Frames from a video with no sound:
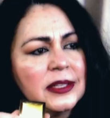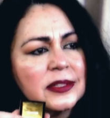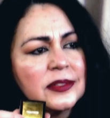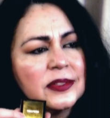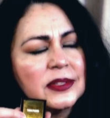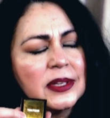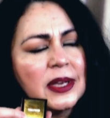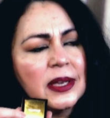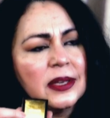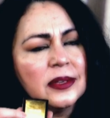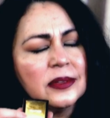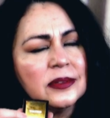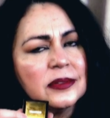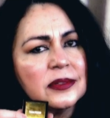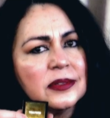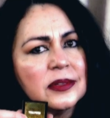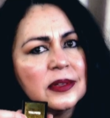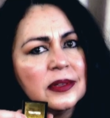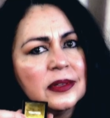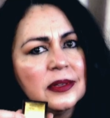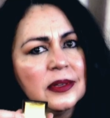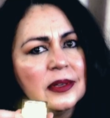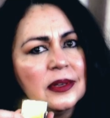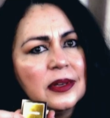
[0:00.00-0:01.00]
says,
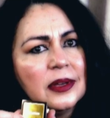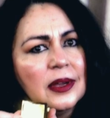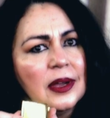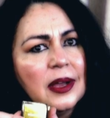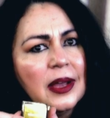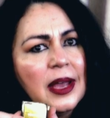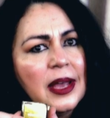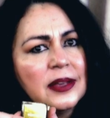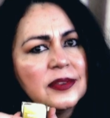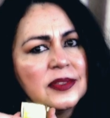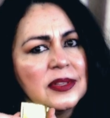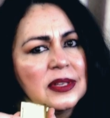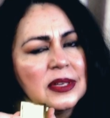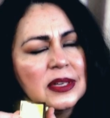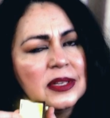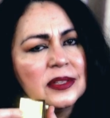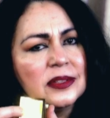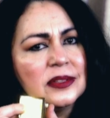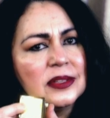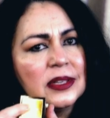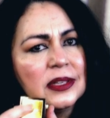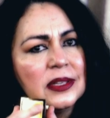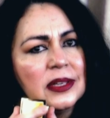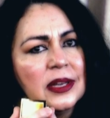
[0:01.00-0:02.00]
has the
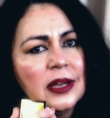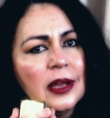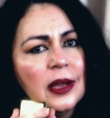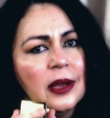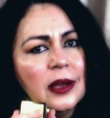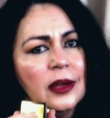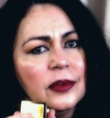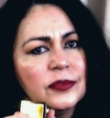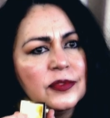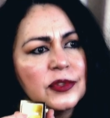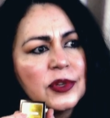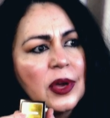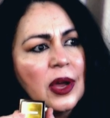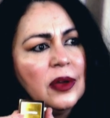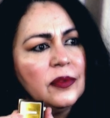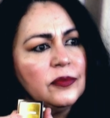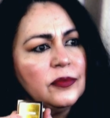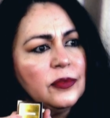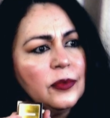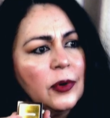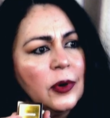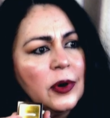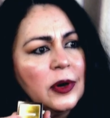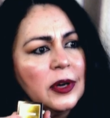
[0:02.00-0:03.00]
insignia of Tom
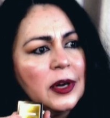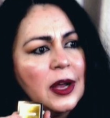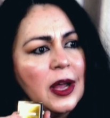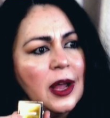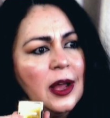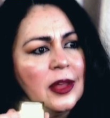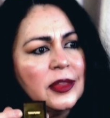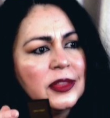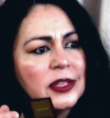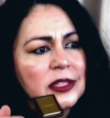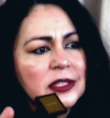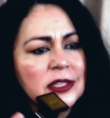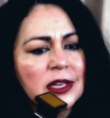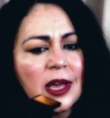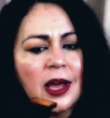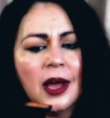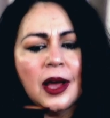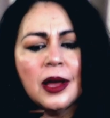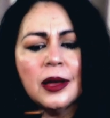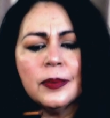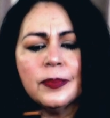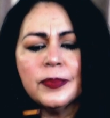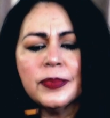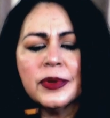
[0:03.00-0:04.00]
Ford on the
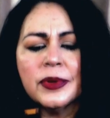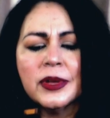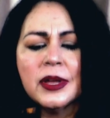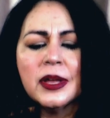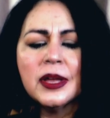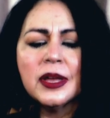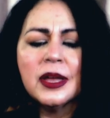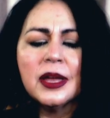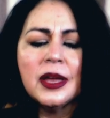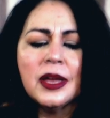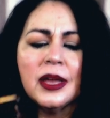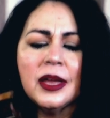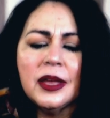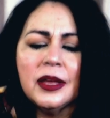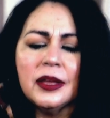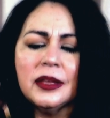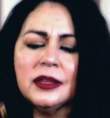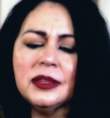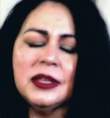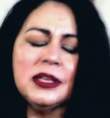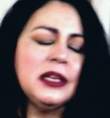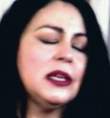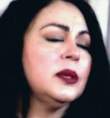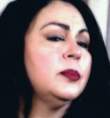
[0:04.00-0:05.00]
top.
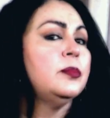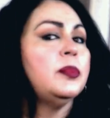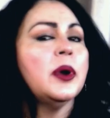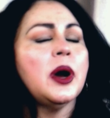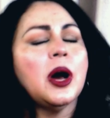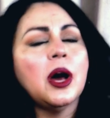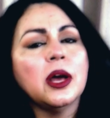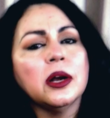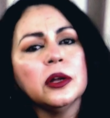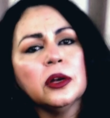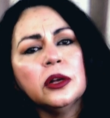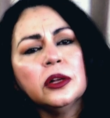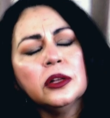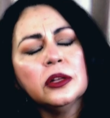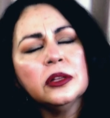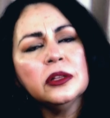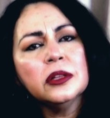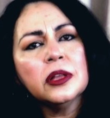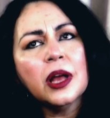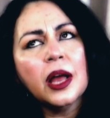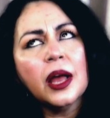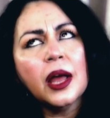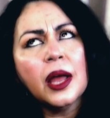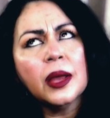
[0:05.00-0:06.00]
The
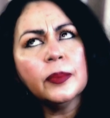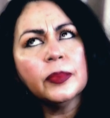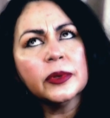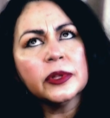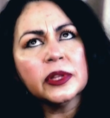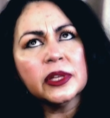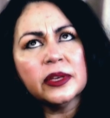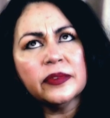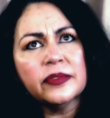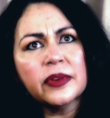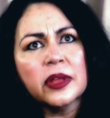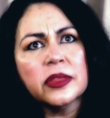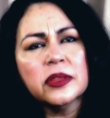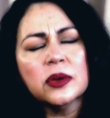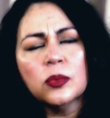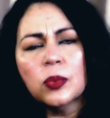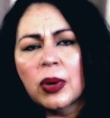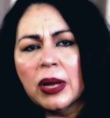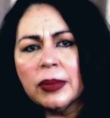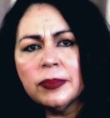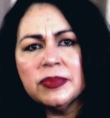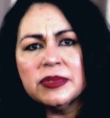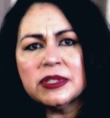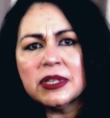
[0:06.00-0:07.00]
bottle, I believe on the
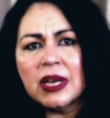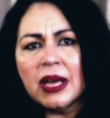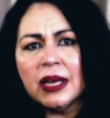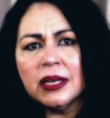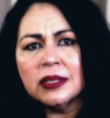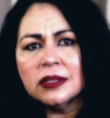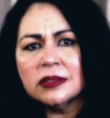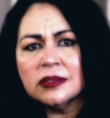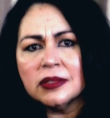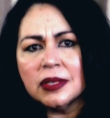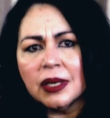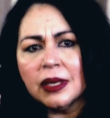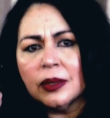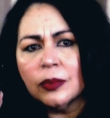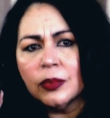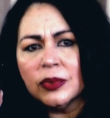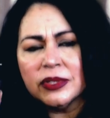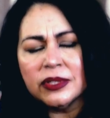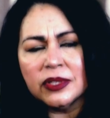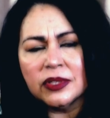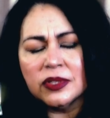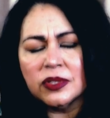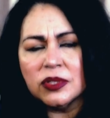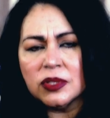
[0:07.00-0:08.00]
website, said it was
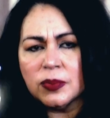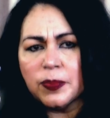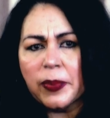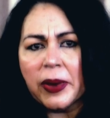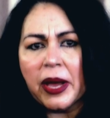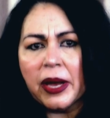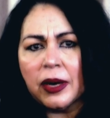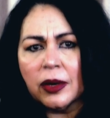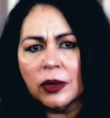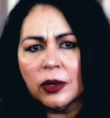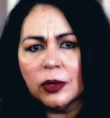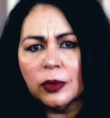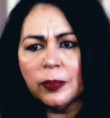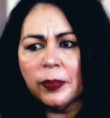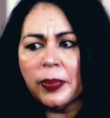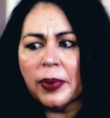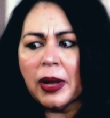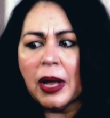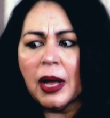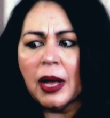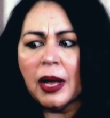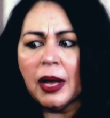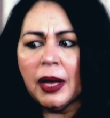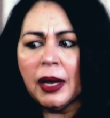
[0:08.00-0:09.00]
inspired
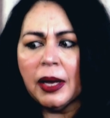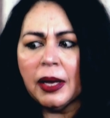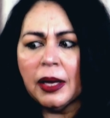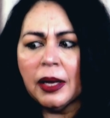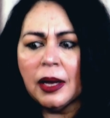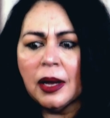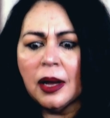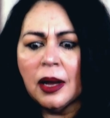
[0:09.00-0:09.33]
by,